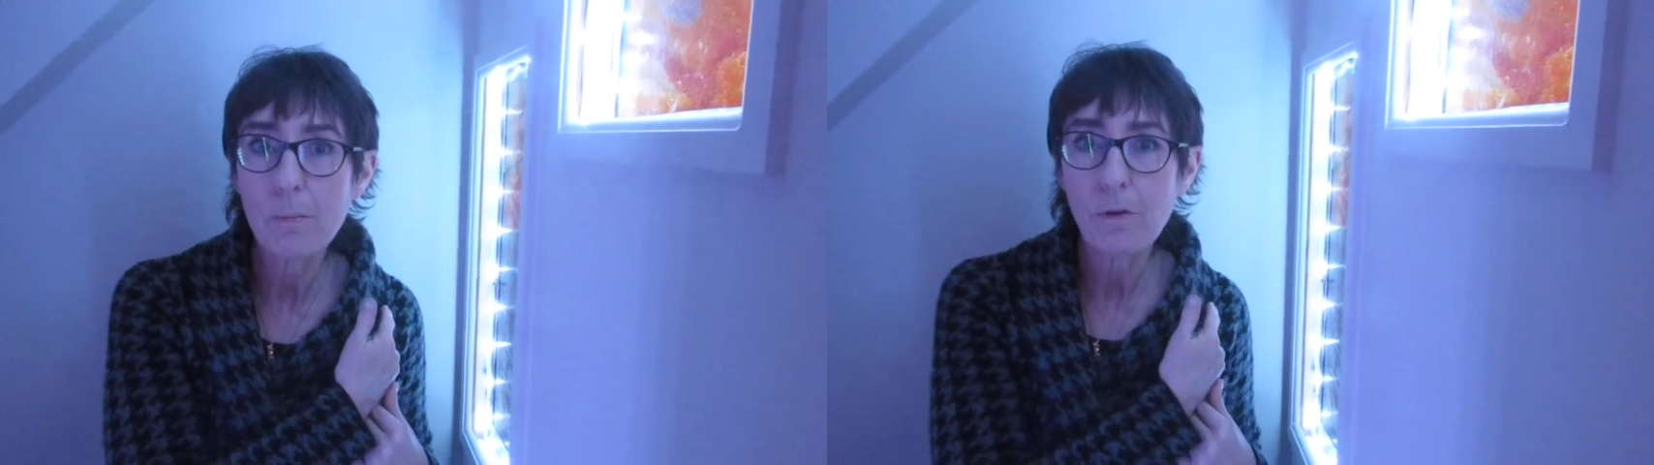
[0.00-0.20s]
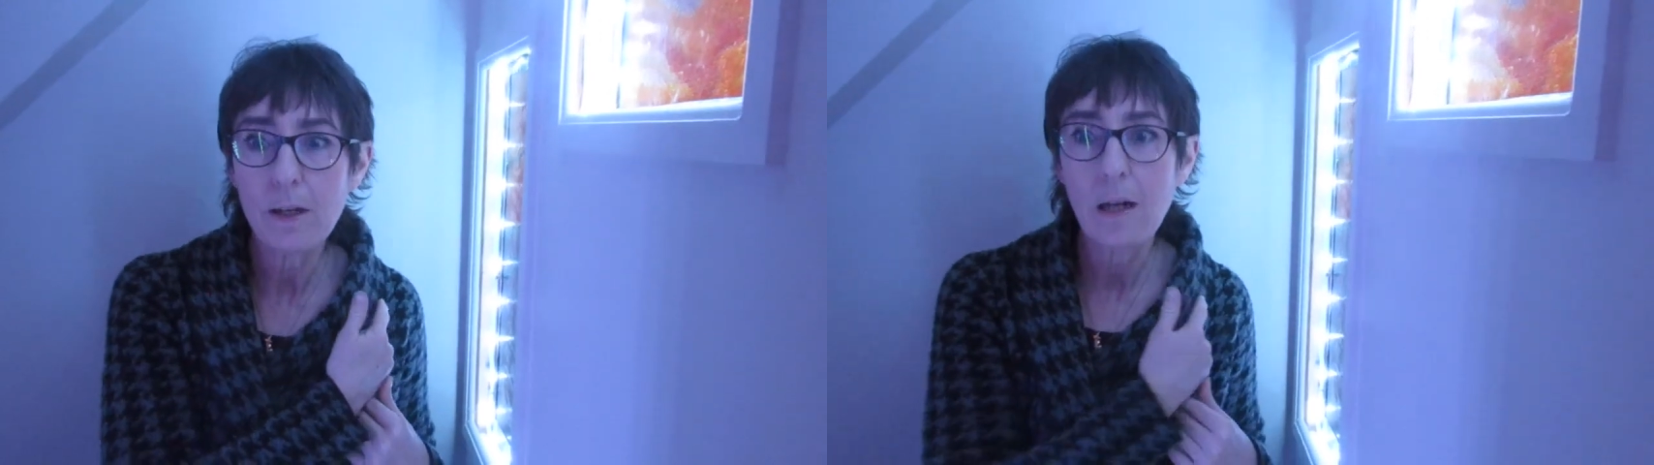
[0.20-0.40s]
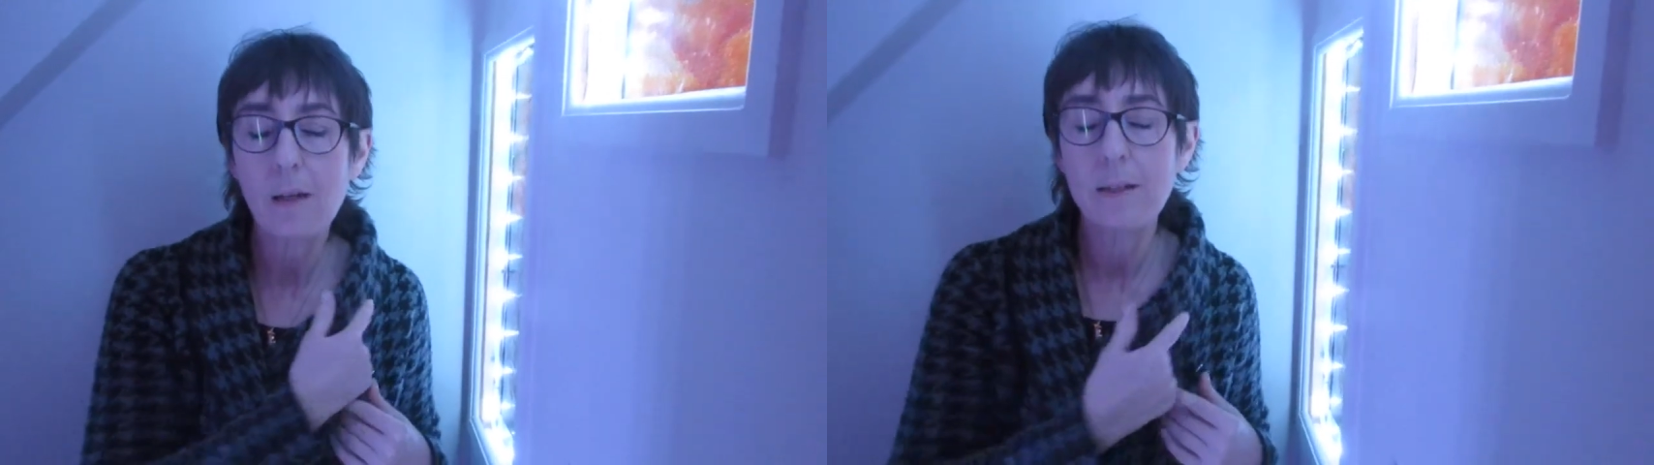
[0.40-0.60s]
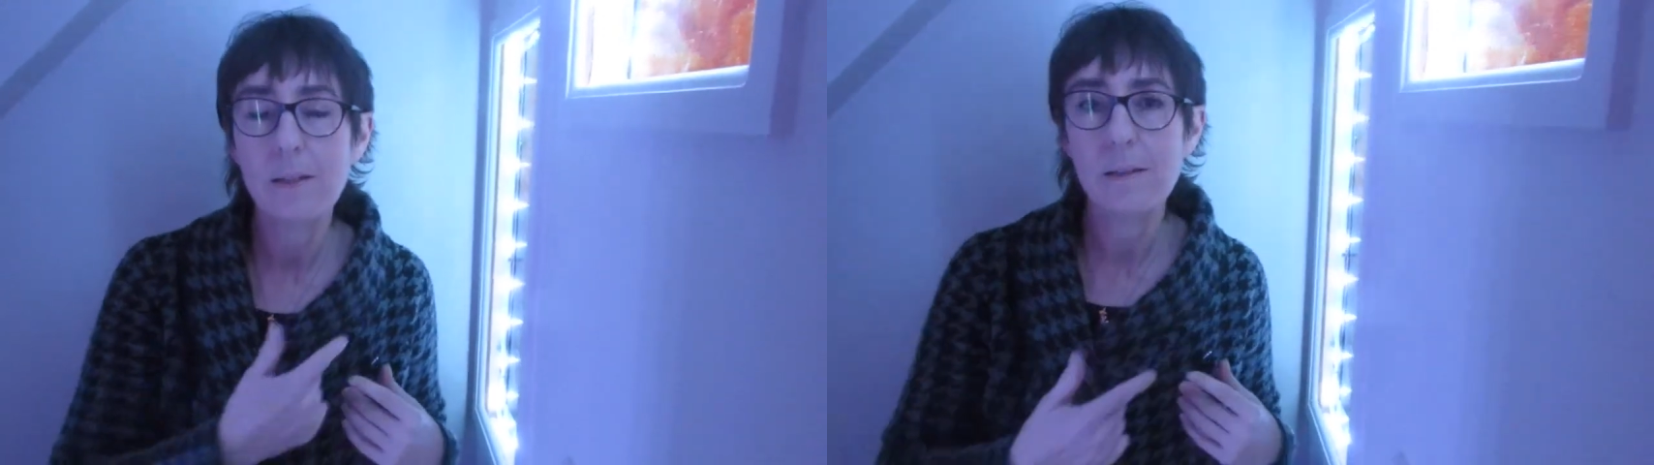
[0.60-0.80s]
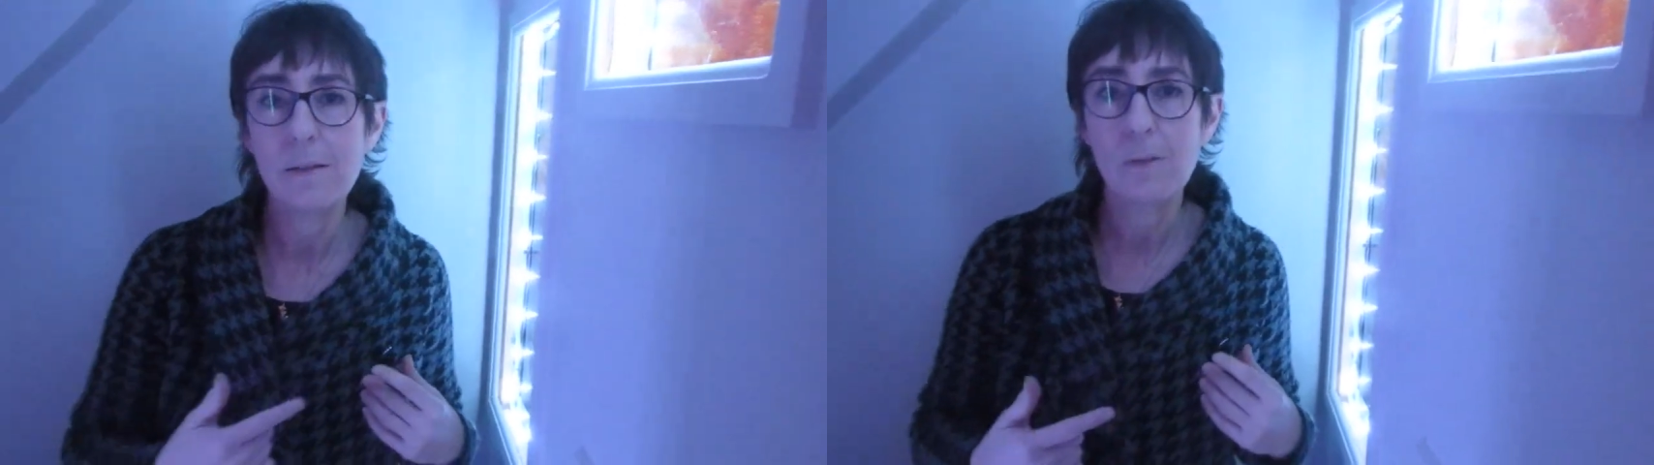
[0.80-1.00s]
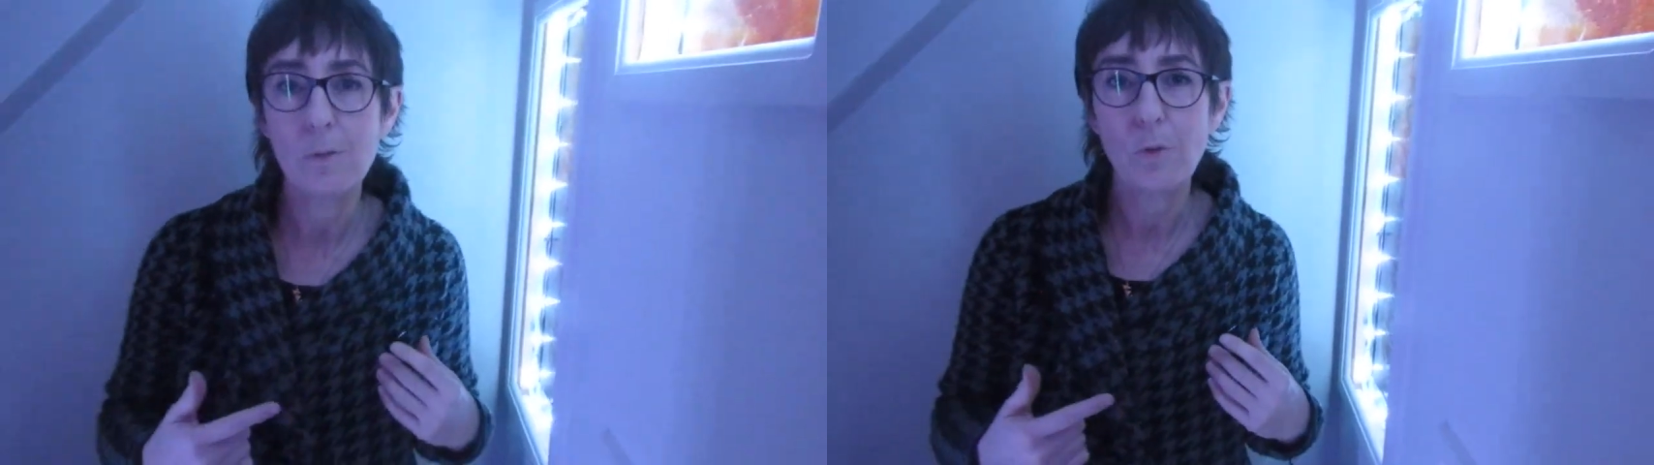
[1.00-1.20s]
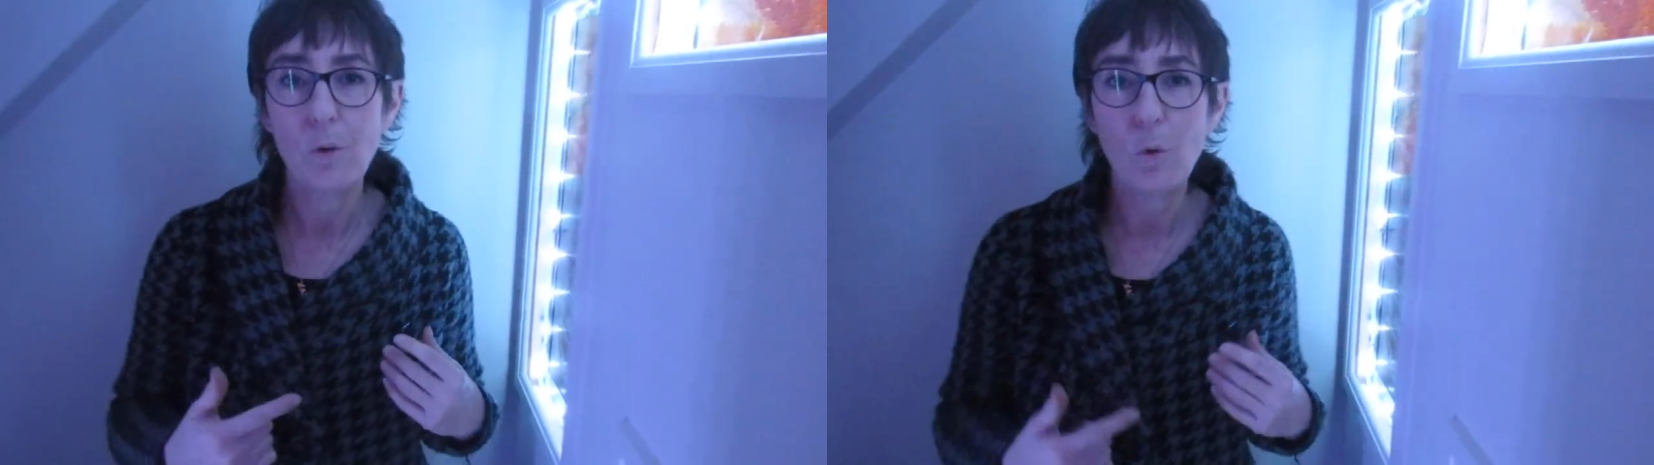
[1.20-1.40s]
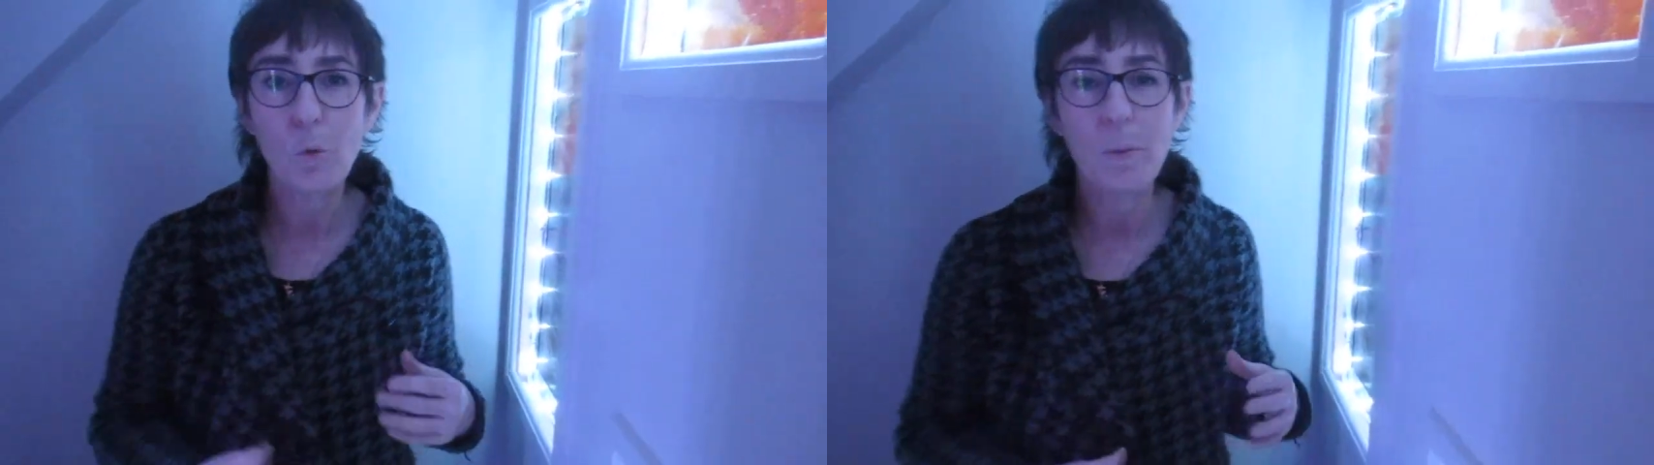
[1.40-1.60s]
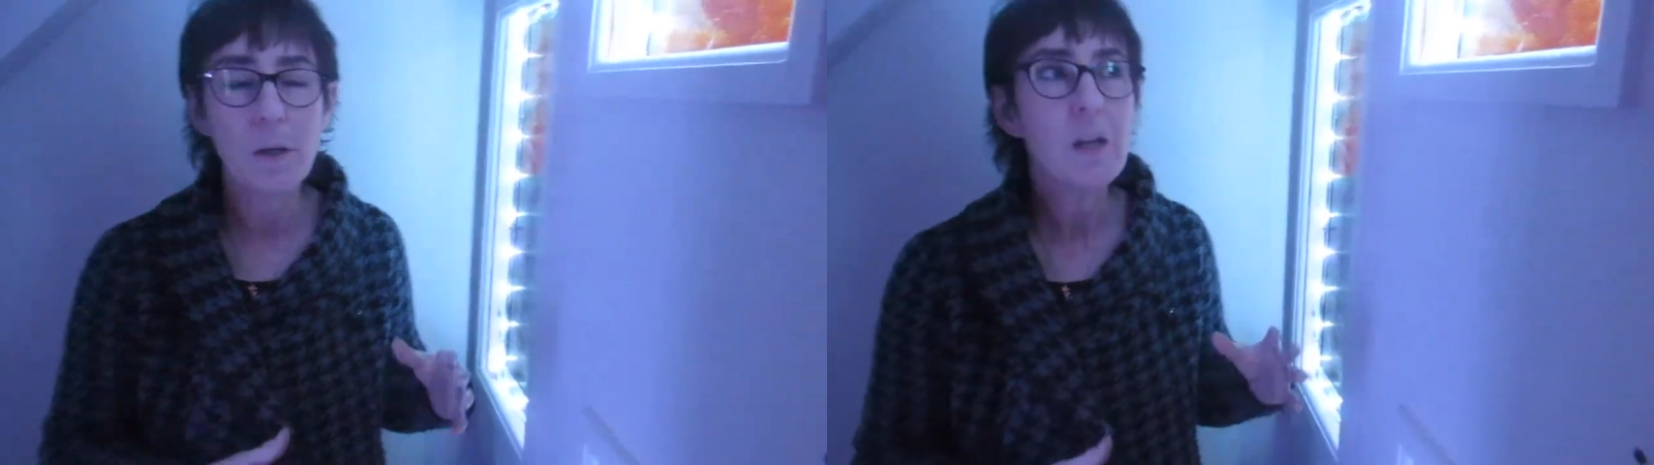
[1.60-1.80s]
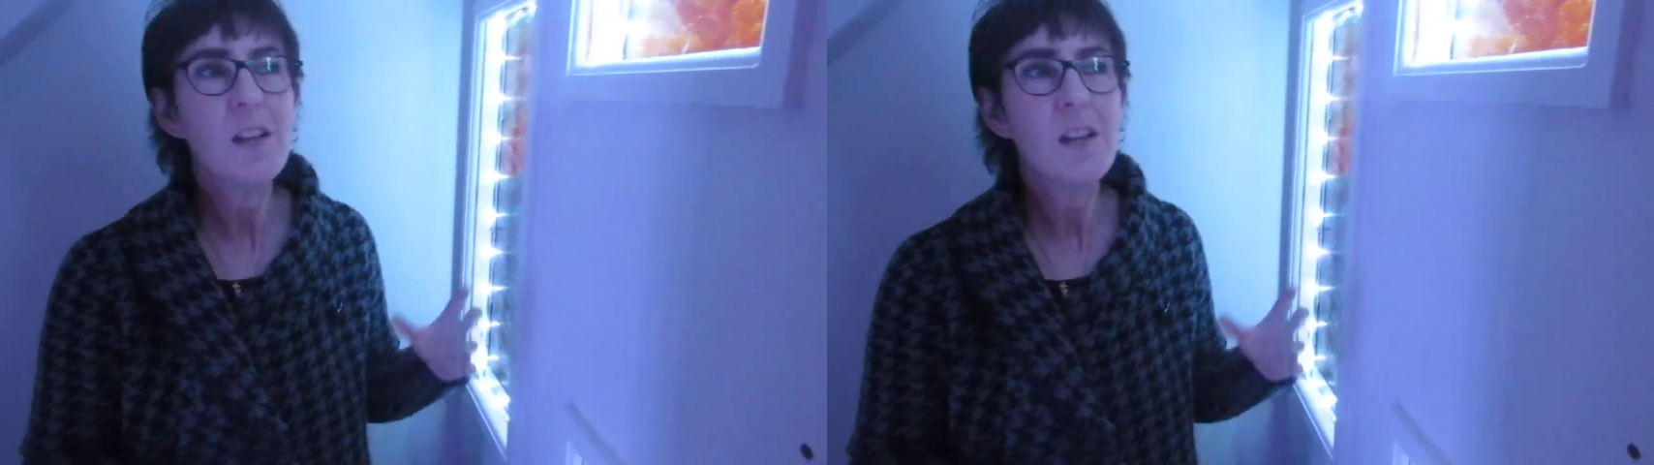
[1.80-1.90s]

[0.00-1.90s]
bring light into the hall, but